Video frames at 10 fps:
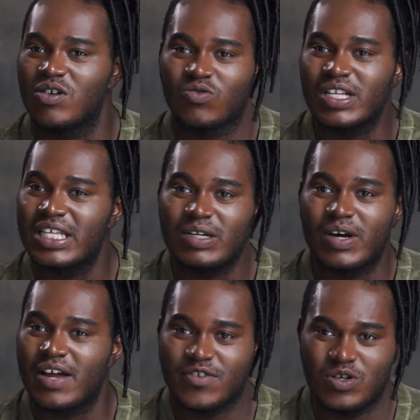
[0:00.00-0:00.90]
really
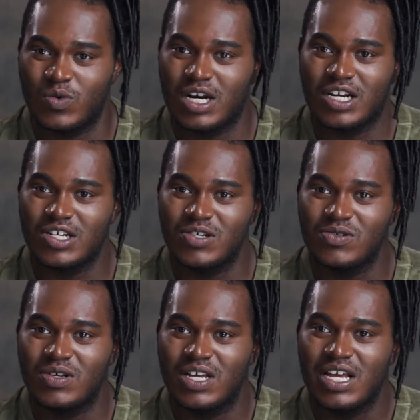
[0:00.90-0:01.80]
whatever you want to
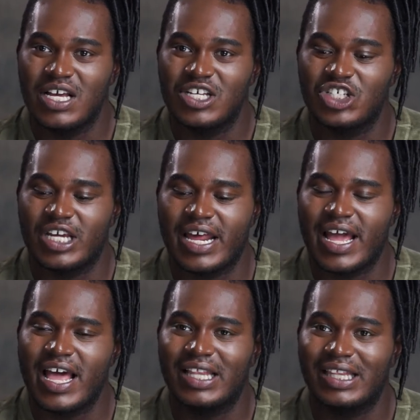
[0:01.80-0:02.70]
do. She kind
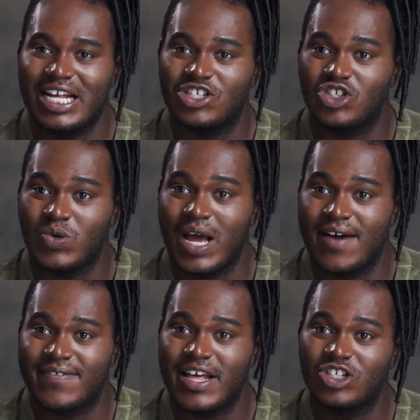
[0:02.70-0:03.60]
of lets you
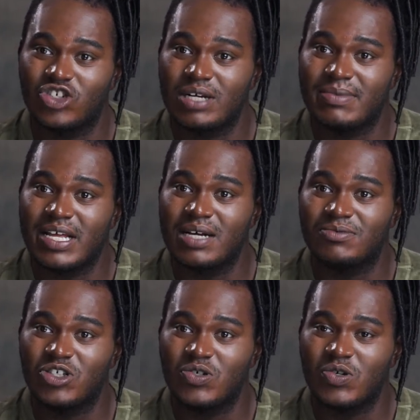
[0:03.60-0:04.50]
have that dream and
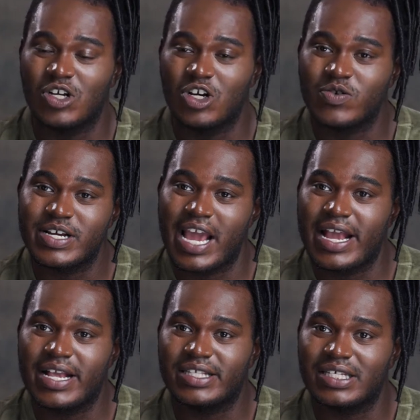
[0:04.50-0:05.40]
helps you
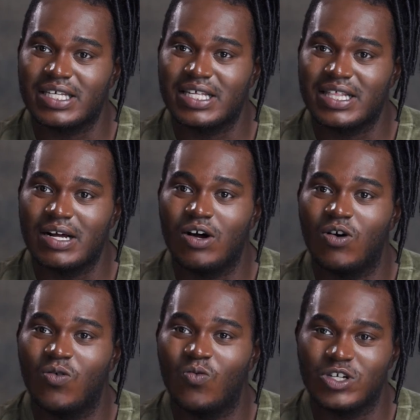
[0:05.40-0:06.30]
create
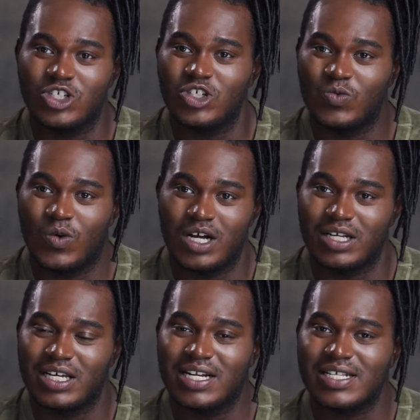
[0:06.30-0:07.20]
what you want,
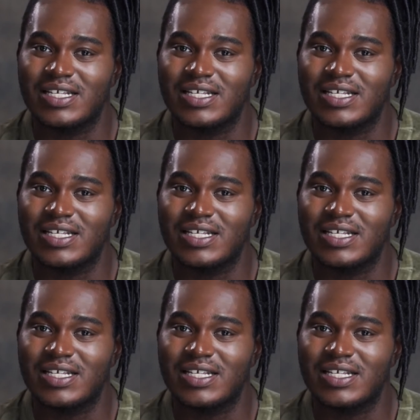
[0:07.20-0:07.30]
in a